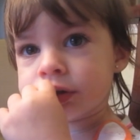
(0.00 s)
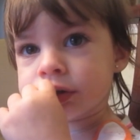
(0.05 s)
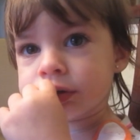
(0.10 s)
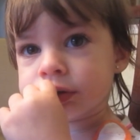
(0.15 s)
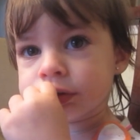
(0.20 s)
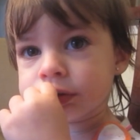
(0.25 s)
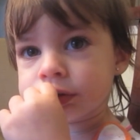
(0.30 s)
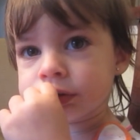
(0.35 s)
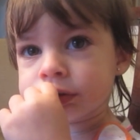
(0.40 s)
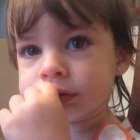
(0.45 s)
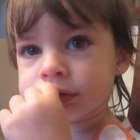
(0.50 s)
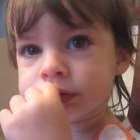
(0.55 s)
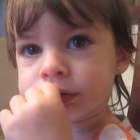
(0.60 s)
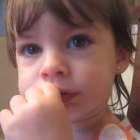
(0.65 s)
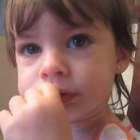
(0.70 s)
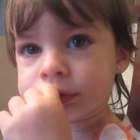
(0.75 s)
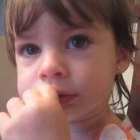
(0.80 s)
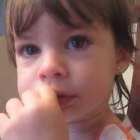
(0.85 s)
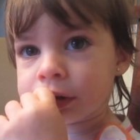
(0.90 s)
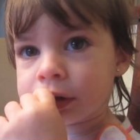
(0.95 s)

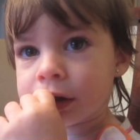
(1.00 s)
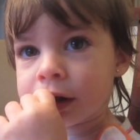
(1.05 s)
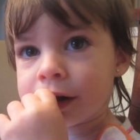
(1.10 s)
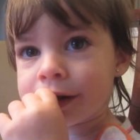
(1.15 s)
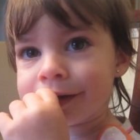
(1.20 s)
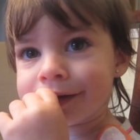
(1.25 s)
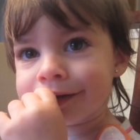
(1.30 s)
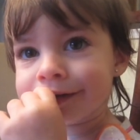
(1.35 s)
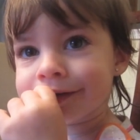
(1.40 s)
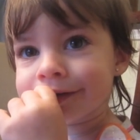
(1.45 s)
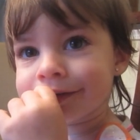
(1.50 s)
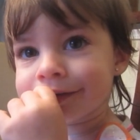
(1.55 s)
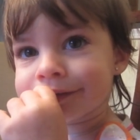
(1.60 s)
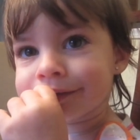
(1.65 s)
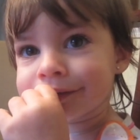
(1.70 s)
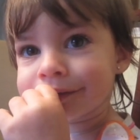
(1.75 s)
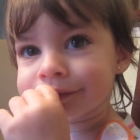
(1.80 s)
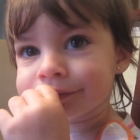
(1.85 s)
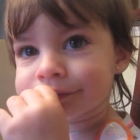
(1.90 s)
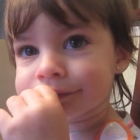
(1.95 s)
Choo-choo!
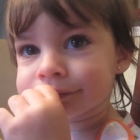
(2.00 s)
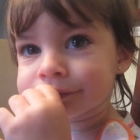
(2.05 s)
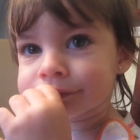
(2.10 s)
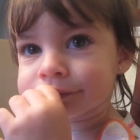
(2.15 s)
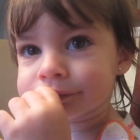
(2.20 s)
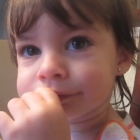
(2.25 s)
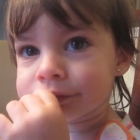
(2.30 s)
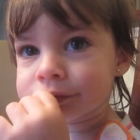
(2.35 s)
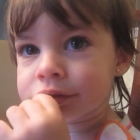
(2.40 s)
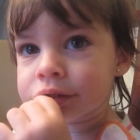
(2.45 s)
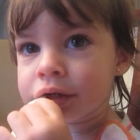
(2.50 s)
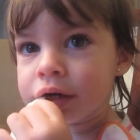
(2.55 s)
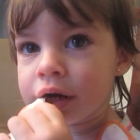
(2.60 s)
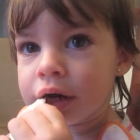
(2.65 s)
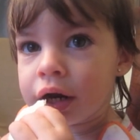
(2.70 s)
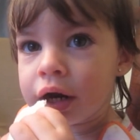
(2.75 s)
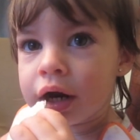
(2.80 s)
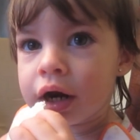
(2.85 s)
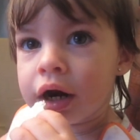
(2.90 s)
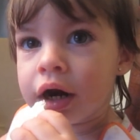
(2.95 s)

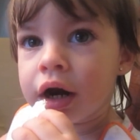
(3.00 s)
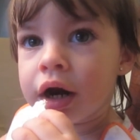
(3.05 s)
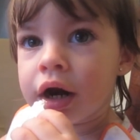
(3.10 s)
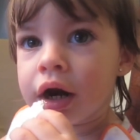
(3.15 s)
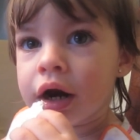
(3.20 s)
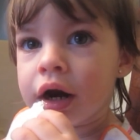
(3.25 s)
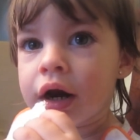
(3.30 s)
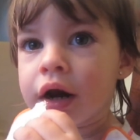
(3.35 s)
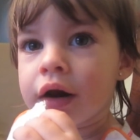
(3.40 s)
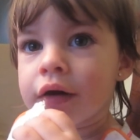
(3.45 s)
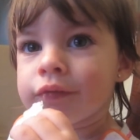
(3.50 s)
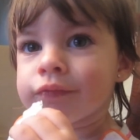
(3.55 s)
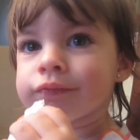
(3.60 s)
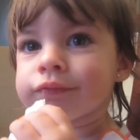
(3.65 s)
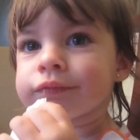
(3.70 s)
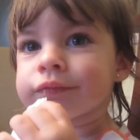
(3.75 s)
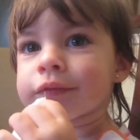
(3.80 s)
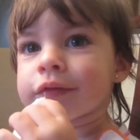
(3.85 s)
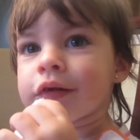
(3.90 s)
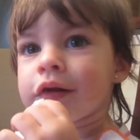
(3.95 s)
You love trains
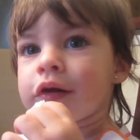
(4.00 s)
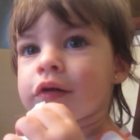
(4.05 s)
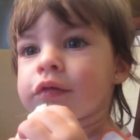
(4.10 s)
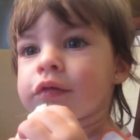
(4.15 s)
now.